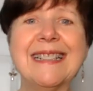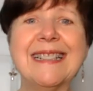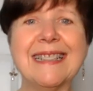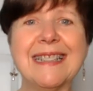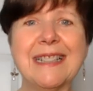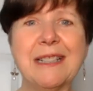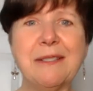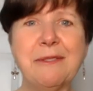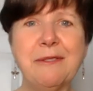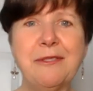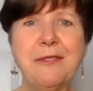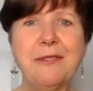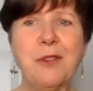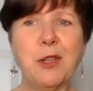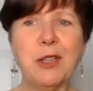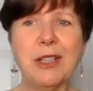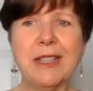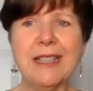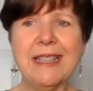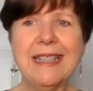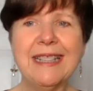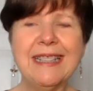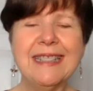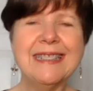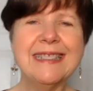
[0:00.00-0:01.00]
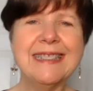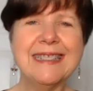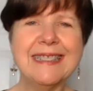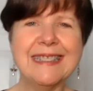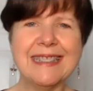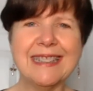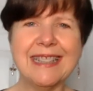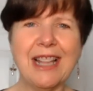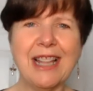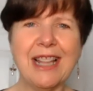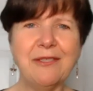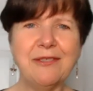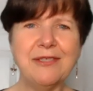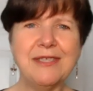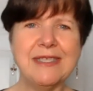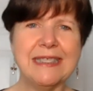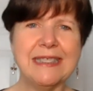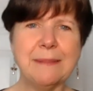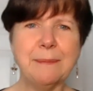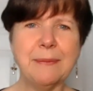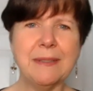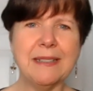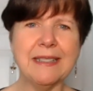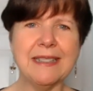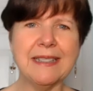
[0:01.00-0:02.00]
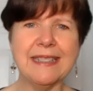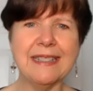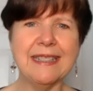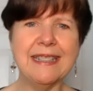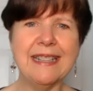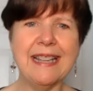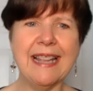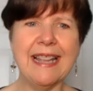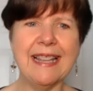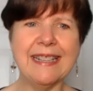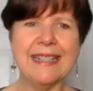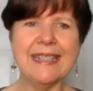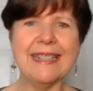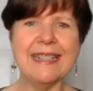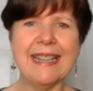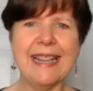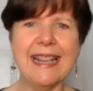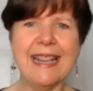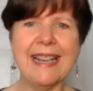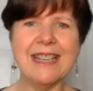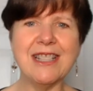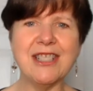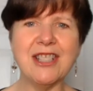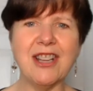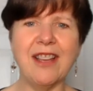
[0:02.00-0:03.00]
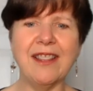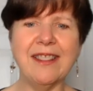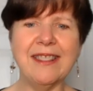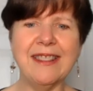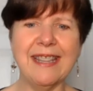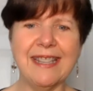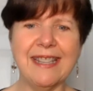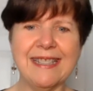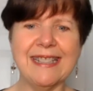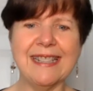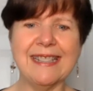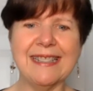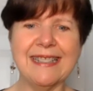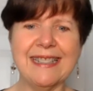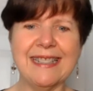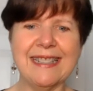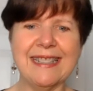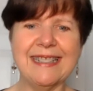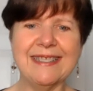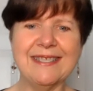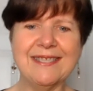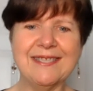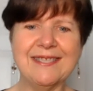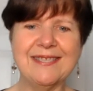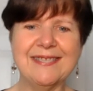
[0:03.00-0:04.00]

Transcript: live fully, love deeply, and engage authentically.